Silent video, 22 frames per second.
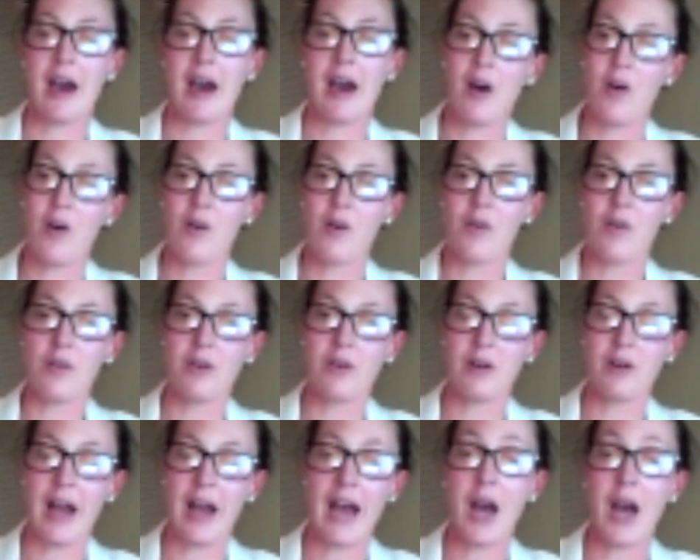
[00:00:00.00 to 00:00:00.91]

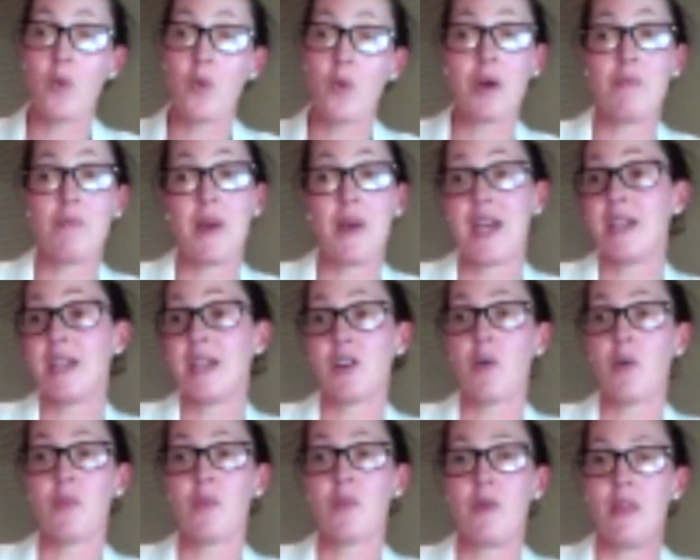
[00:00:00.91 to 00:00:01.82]
how we're made
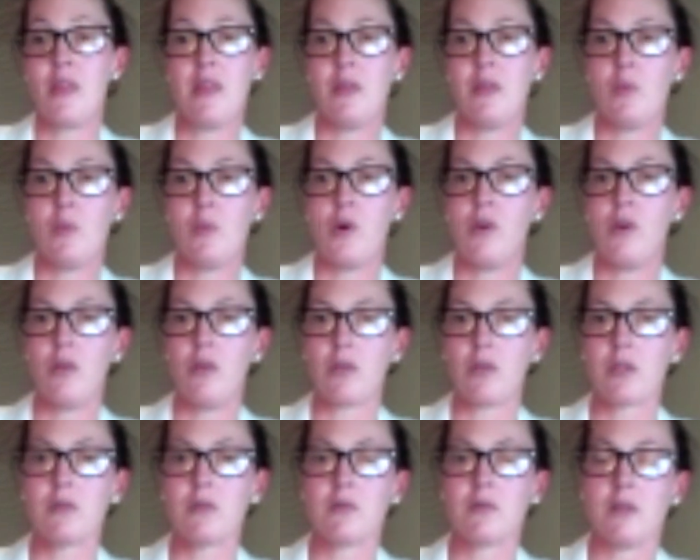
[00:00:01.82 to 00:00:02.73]
up within the
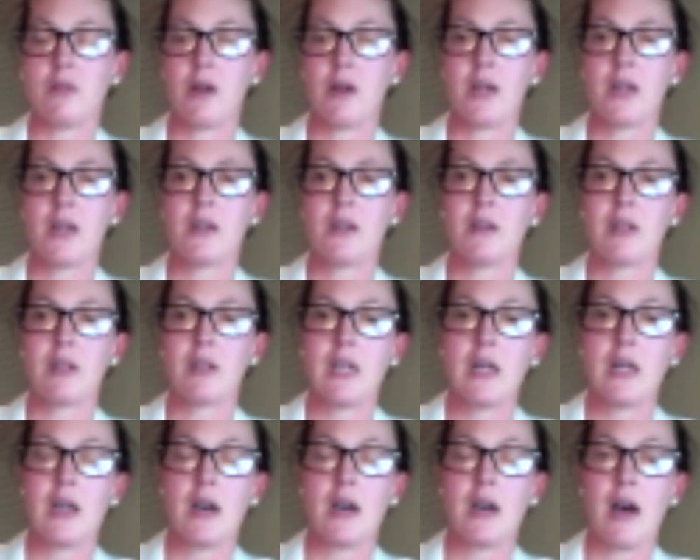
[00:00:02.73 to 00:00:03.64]
world, right?
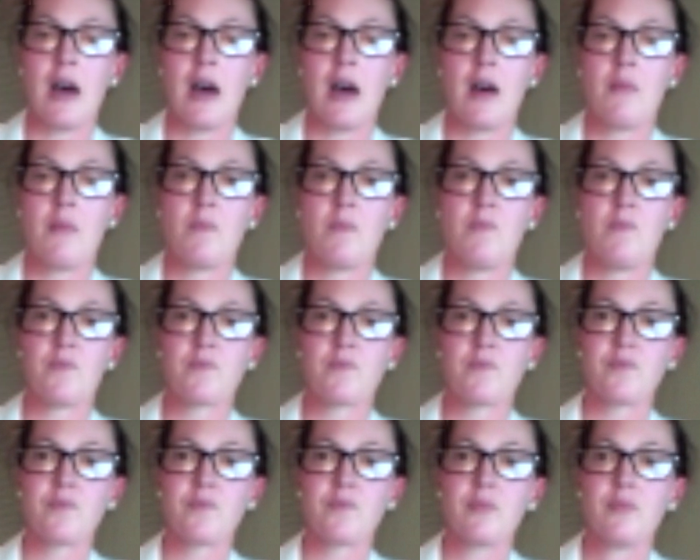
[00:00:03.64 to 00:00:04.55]
I
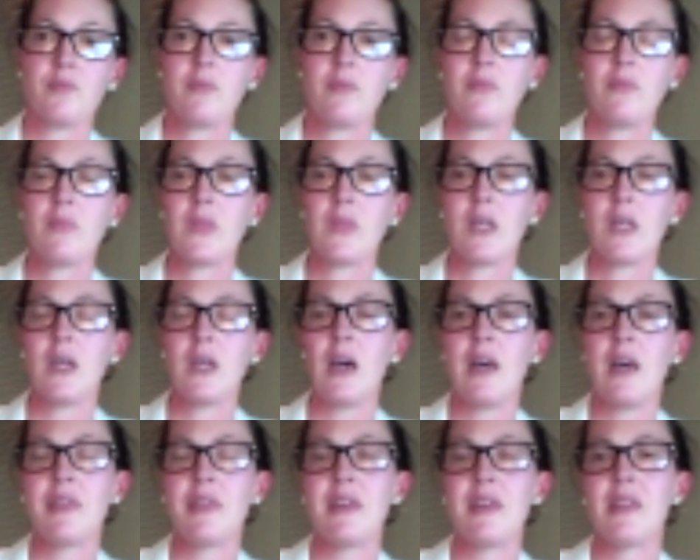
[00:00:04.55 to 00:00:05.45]

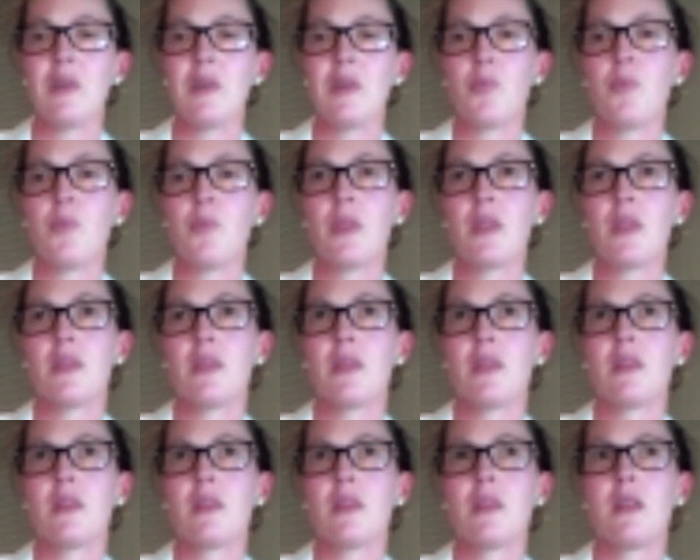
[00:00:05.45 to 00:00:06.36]
think
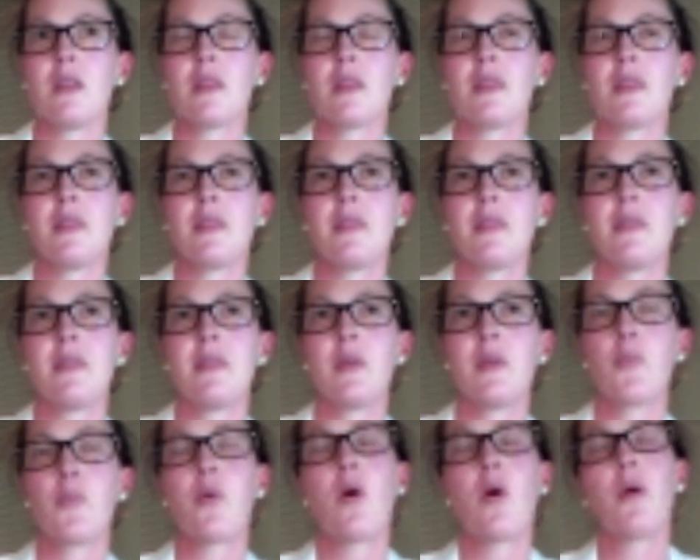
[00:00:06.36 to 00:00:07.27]

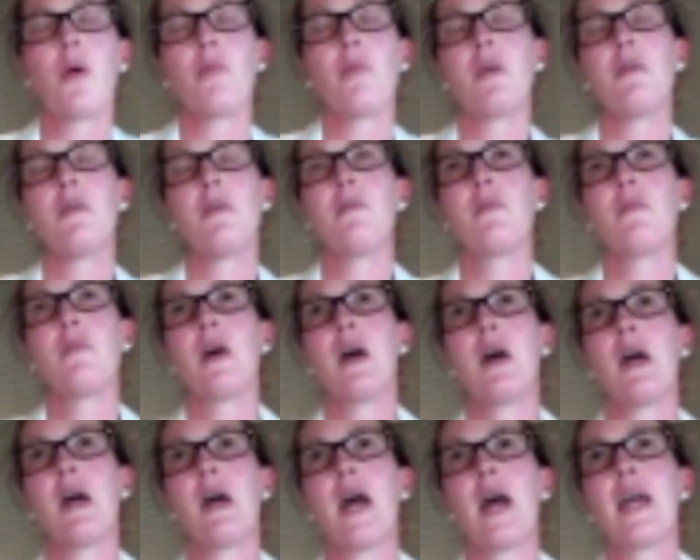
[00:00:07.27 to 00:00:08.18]
the problem,
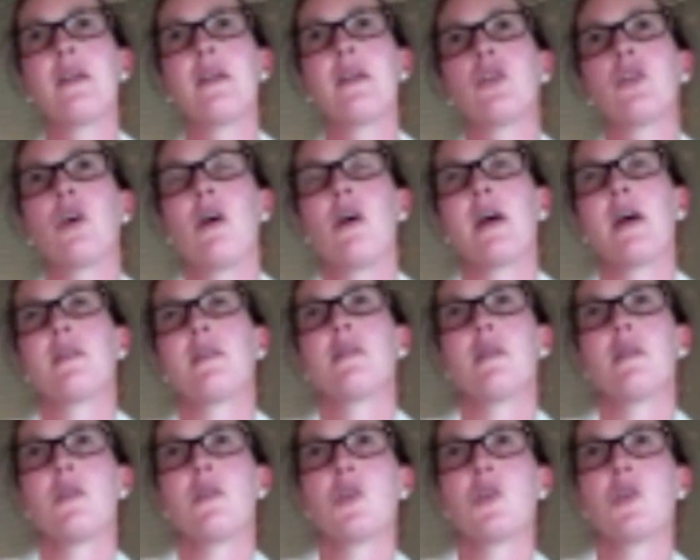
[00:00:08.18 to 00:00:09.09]
HR
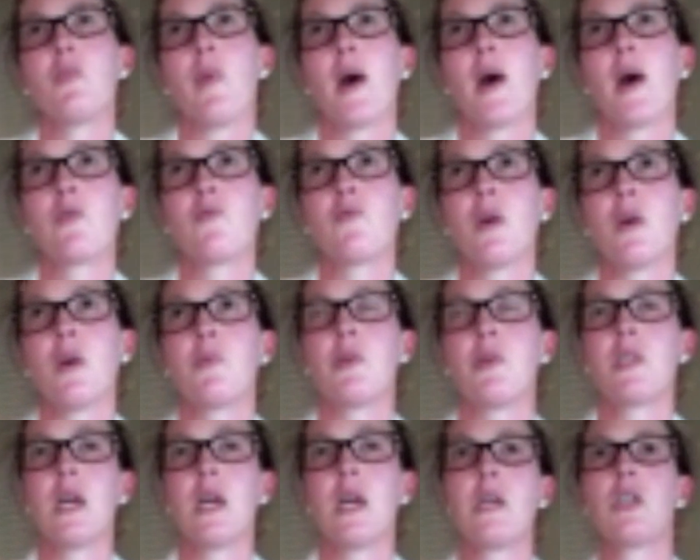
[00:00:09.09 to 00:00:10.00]
has such a bad
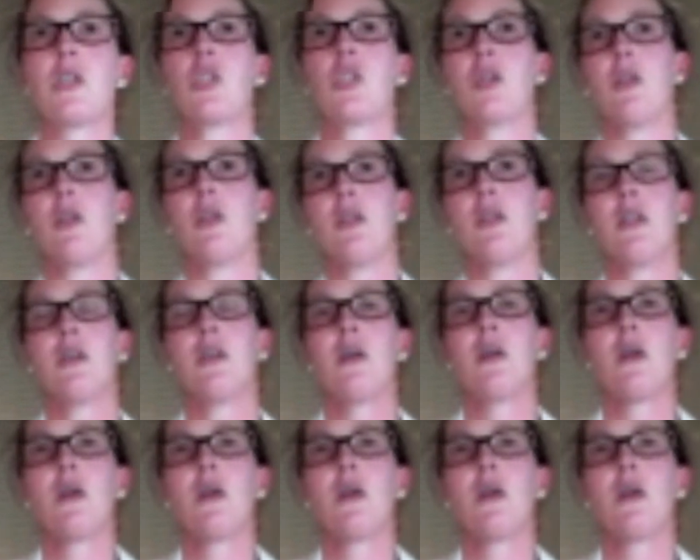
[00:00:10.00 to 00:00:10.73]
reputation